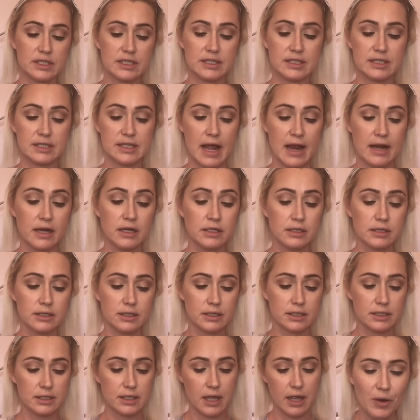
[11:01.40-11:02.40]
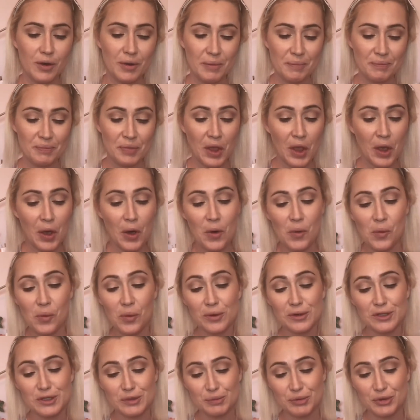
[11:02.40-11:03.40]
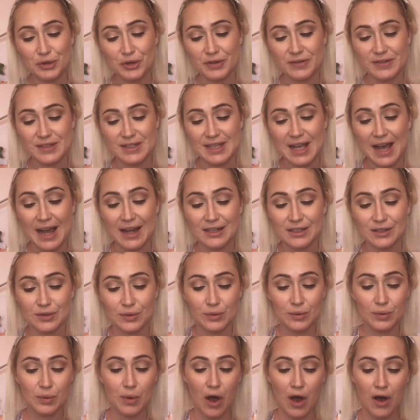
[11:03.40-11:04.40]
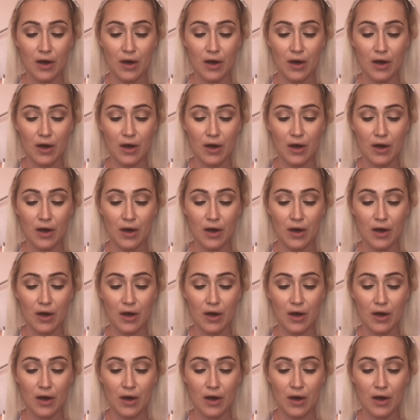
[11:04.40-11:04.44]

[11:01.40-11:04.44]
sent Waterproof Scandal